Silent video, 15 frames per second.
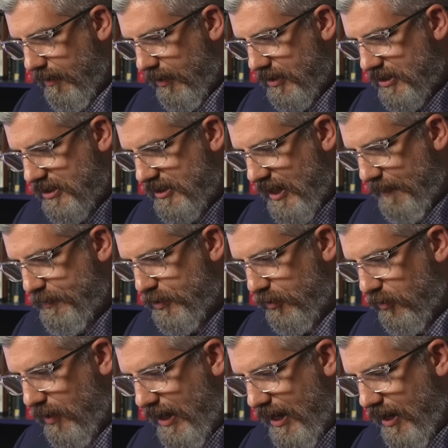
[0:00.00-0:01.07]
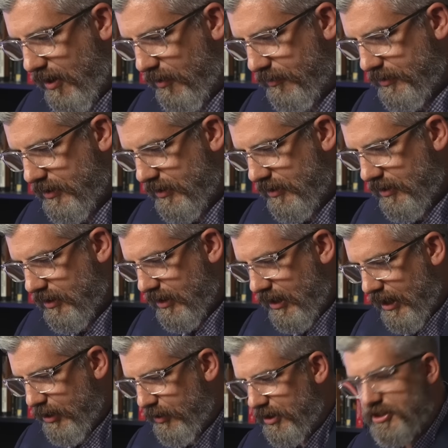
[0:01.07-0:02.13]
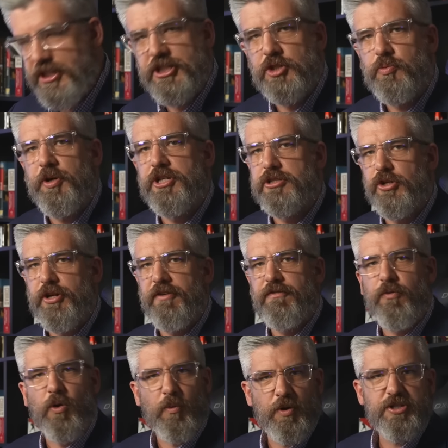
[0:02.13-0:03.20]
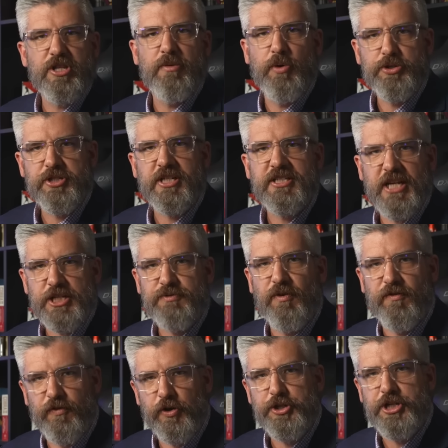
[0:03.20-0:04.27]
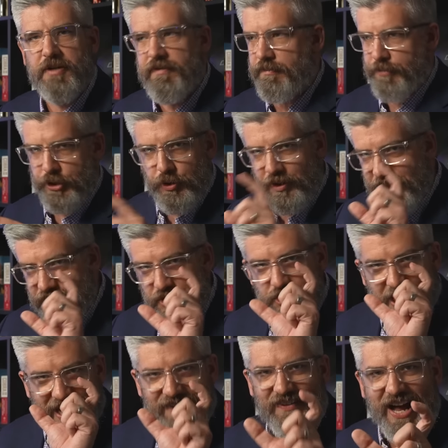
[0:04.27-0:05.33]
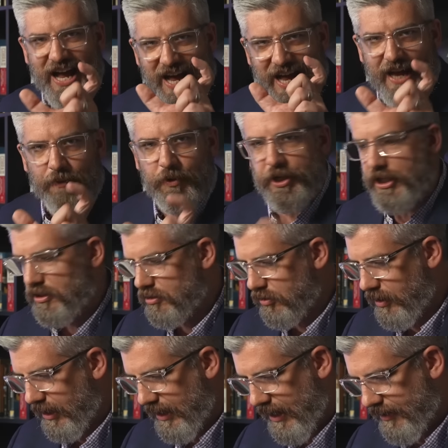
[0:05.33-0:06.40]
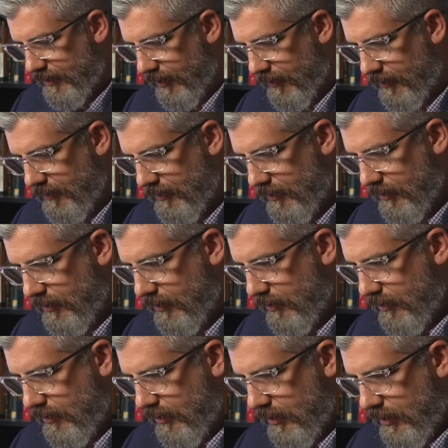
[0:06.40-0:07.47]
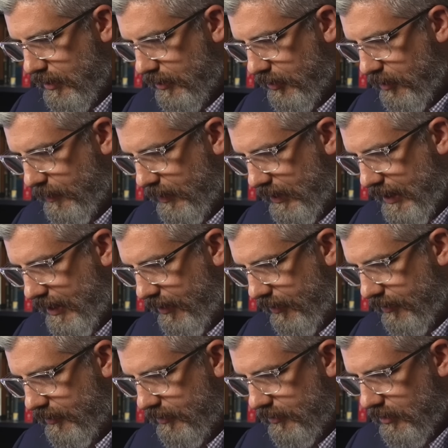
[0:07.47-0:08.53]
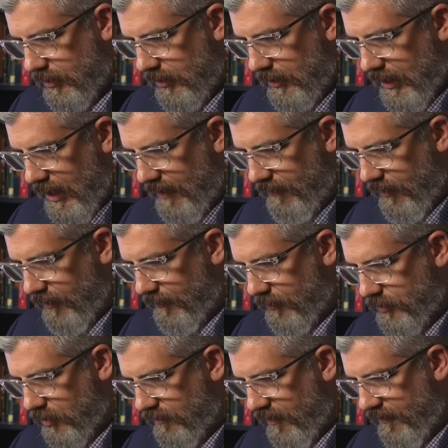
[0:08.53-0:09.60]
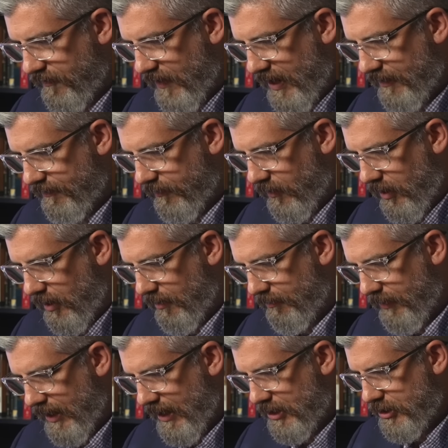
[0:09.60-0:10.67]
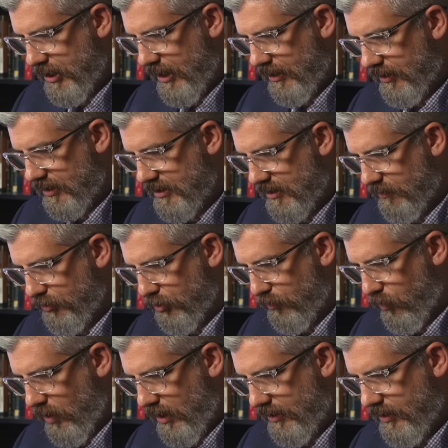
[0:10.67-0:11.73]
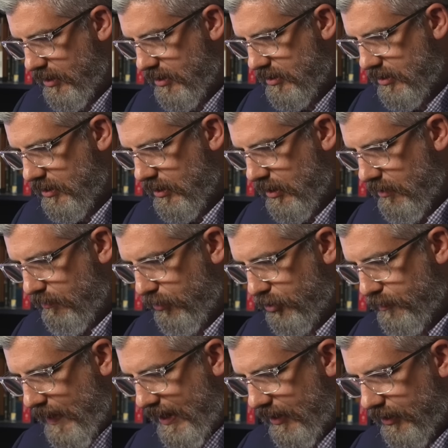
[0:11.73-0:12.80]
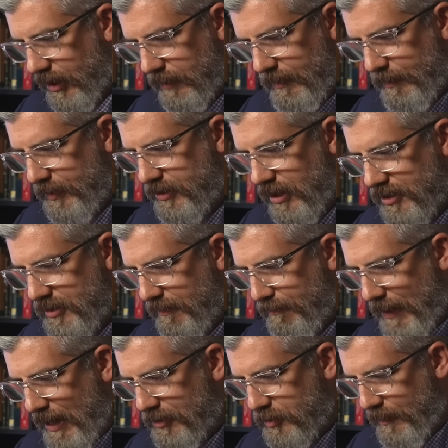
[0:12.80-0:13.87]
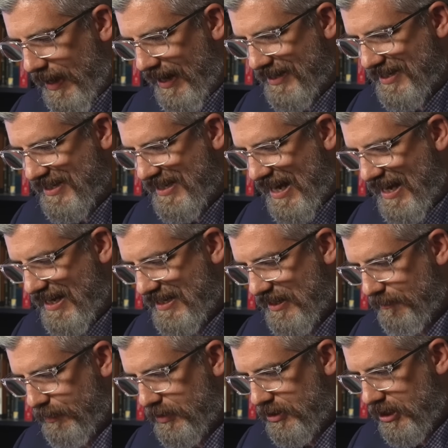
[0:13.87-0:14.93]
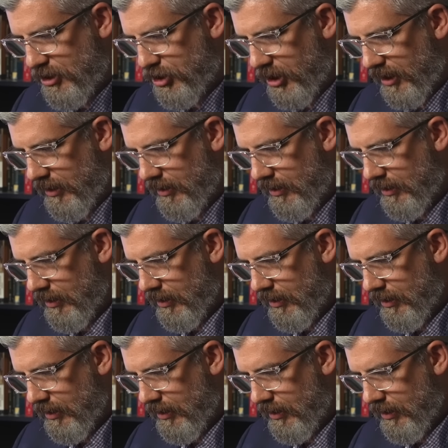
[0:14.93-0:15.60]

steps around, and you can see just what he's looking for. Wasn't the most successful version of it, but you can just kind of eye what he's looking at there. A little bit later, kind of a sort of a feint from AJ. Let's see what Dubois does. Pulls back a little bit, but doesn't bounce back, stays in position,